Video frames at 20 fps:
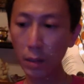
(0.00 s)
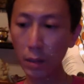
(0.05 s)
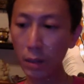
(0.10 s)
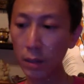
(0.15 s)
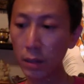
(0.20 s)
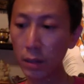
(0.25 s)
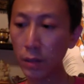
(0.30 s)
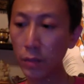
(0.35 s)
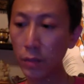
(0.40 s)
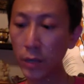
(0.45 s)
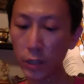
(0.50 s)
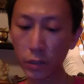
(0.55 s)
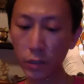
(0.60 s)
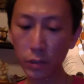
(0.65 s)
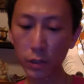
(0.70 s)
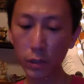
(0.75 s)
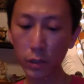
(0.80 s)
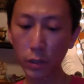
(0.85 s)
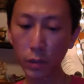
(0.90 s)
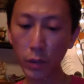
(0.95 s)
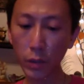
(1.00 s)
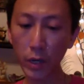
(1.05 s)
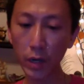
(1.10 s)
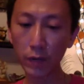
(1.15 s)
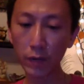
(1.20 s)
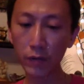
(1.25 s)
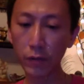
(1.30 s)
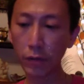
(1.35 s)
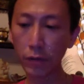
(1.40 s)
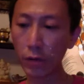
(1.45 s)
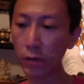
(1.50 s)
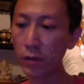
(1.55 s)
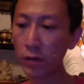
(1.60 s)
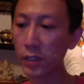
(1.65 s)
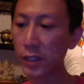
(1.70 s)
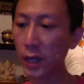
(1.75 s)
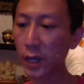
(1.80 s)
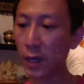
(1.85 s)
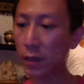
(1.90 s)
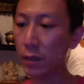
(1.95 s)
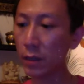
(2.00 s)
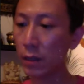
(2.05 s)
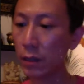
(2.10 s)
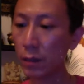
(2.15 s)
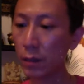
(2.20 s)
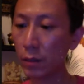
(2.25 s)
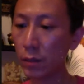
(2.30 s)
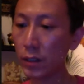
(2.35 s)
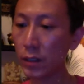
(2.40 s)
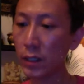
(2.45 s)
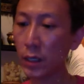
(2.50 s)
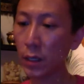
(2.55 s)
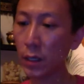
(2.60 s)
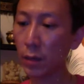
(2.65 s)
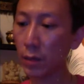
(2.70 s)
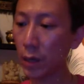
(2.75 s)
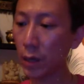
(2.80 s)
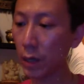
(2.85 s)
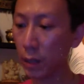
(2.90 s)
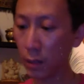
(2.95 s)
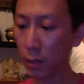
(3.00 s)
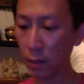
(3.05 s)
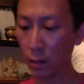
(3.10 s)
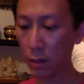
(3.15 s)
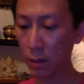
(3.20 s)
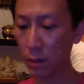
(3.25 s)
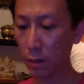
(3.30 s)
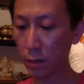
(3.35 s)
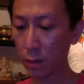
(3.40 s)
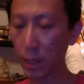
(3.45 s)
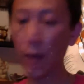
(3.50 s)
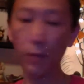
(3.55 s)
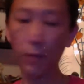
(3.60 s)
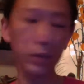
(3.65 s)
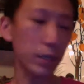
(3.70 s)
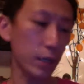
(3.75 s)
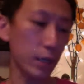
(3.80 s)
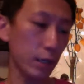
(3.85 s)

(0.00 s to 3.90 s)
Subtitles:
Did we do Queen of Squirrel Sun? We did it, right? Yeah, we did.